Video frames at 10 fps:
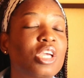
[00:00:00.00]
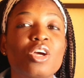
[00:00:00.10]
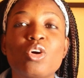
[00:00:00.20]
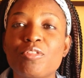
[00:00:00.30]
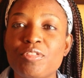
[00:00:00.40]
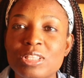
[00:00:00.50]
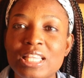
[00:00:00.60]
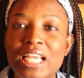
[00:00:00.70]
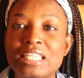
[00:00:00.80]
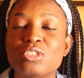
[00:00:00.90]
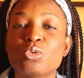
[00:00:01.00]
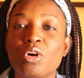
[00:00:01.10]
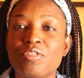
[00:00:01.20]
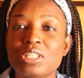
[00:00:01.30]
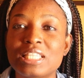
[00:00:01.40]
okay, go for tests. You
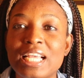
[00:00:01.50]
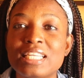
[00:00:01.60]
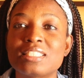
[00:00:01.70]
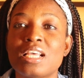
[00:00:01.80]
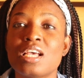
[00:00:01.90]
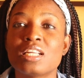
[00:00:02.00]
go for tests.